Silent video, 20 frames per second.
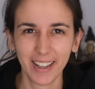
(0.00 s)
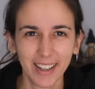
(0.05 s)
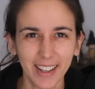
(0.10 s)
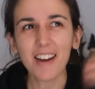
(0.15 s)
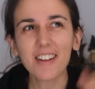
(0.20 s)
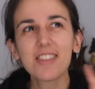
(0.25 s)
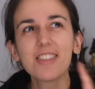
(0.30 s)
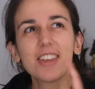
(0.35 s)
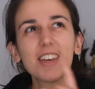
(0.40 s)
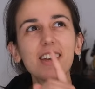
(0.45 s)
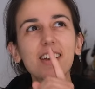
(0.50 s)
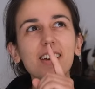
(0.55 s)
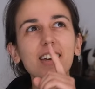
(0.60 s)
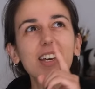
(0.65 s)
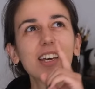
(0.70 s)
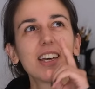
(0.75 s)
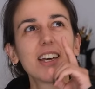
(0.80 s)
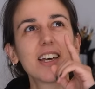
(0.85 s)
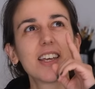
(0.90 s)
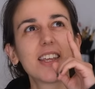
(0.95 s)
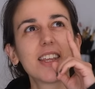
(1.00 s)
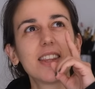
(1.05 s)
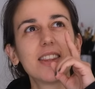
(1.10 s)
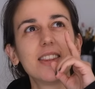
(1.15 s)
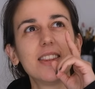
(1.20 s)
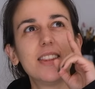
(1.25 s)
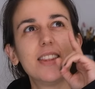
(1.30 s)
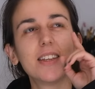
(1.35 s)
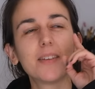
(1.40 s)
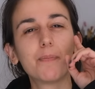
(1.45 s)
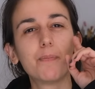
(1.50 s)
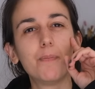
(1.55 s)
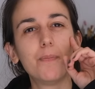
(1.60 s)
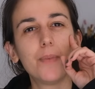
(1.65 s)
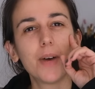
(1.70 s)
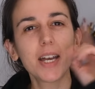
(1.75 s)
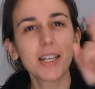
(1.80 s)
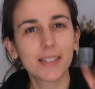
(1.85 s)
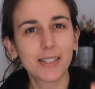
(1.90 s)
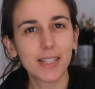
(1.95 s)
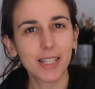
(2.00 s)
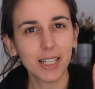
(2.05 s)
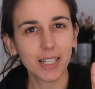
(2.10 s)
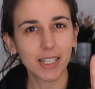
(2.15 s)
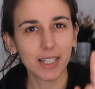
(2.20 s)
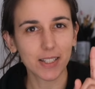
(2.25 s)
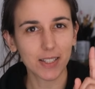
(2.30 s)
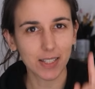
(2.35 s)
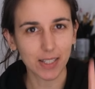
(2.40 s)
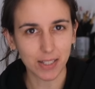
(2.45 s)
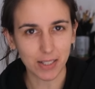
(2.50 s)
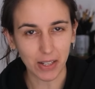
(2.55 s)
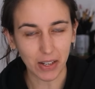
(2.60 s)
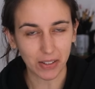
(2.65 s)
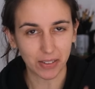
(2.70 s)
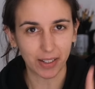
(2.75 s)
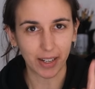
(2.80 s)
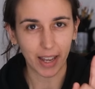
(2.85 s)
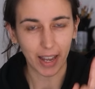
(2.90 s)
I think the best thing it's done,